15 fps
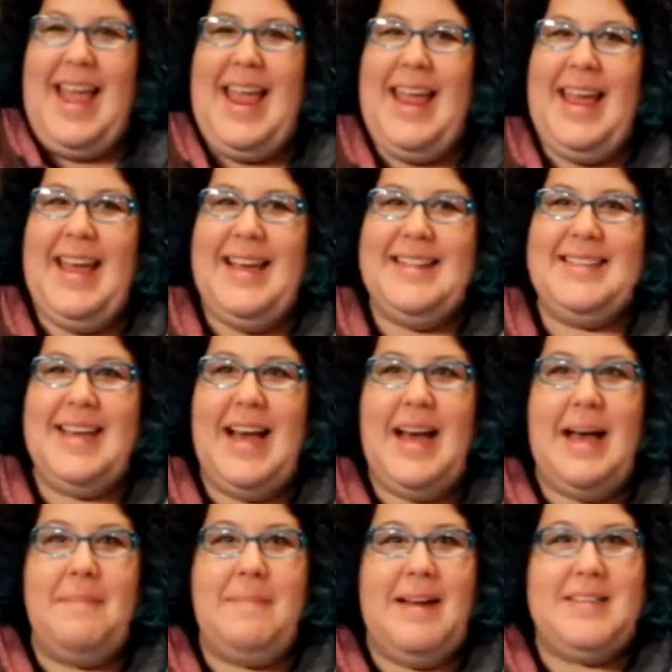And
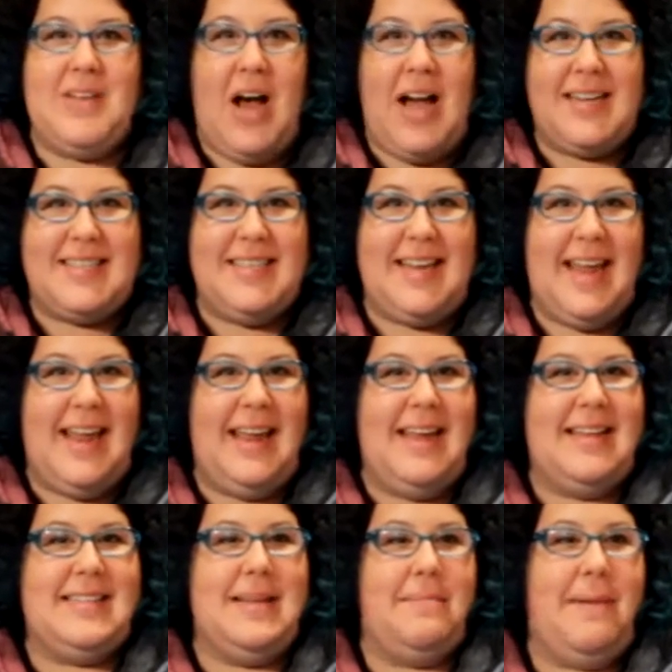my talk today
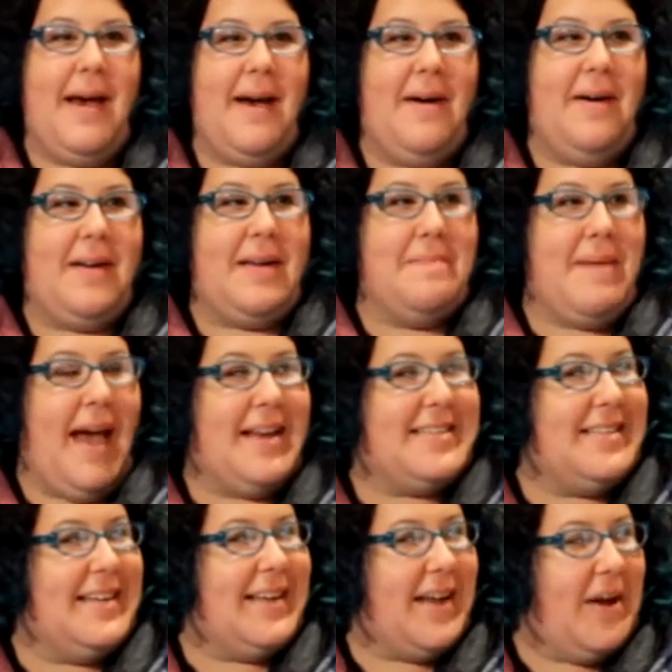is about
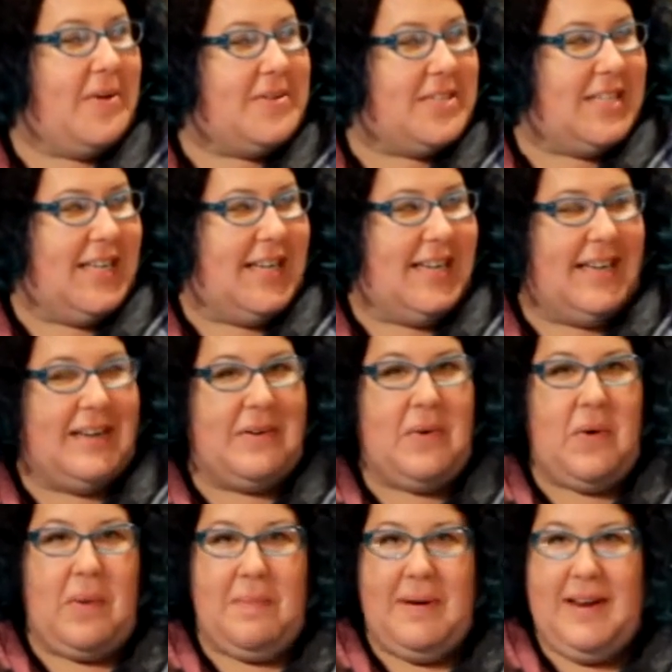compassionate coaching in
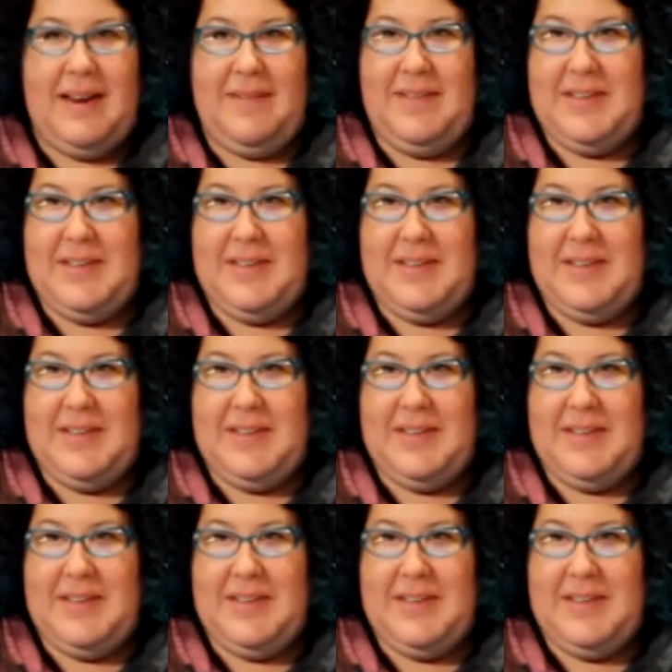corporate